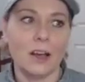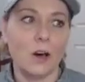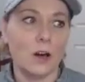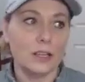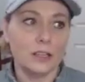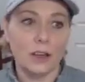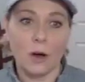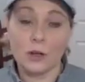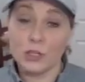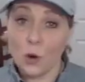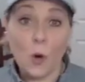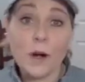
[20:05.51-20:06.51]

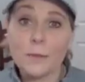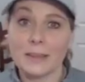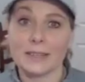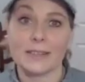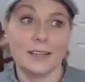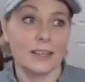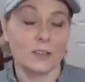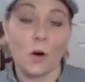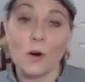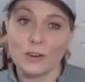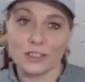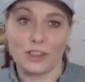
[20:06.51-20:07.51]
on your business
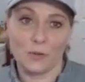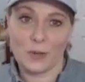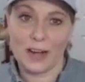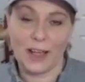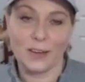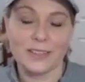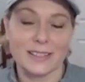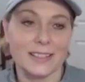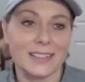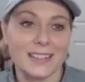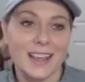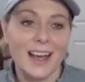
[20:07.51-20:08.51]
or someone
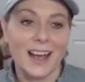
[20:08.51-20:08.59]
else's.